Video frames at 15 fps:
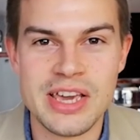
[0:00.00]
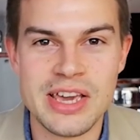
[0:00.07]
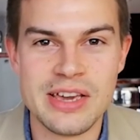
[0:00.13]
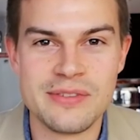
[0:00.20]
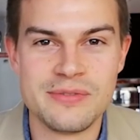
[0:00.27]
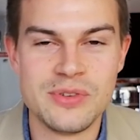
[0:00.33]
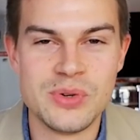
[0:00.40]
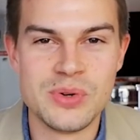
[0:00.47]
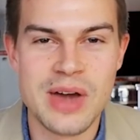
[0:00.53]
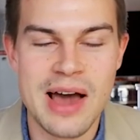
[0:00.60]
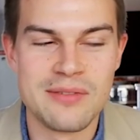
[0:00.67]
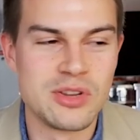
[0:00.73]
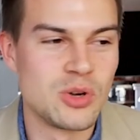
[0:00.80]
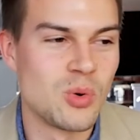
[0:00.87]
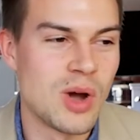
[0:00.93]
If you
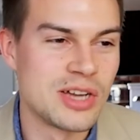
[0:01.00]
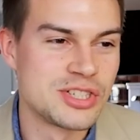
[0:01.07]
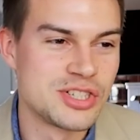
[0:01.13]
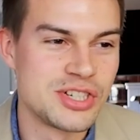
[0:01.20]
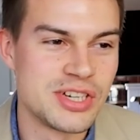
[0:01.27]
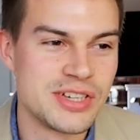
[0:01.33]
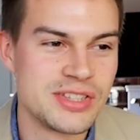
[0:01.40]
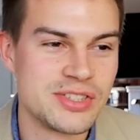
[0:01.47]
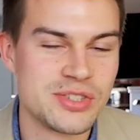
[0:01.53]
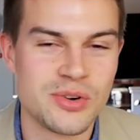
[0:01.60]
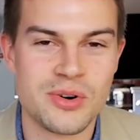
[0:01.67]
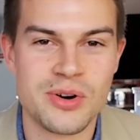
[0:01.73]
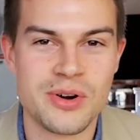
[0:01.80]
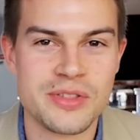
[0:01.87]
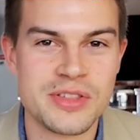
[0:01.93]
have any questions
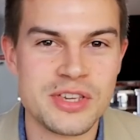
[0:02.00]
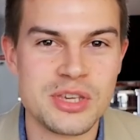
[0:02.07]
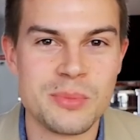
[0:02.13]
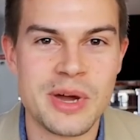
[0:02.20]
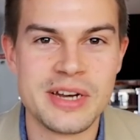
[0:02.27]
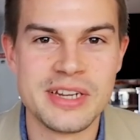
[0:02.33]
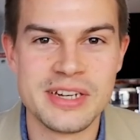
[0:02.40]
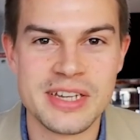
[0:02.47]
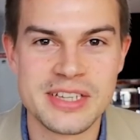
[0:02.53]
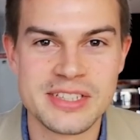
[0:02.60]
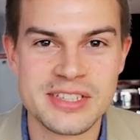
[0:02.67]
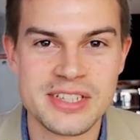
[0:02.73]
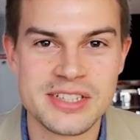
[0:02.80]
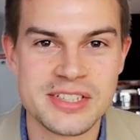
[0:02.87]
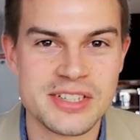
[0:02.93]
or think you might need any
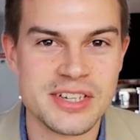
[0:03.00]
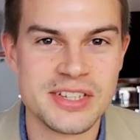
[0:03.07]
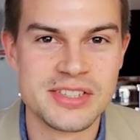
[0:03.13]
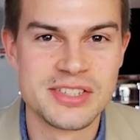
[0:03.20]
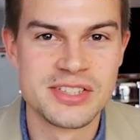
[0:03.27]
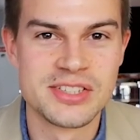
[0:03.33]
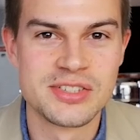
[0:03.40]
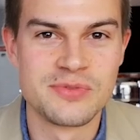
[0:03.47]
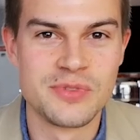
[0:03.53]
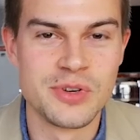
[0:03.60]
assistance,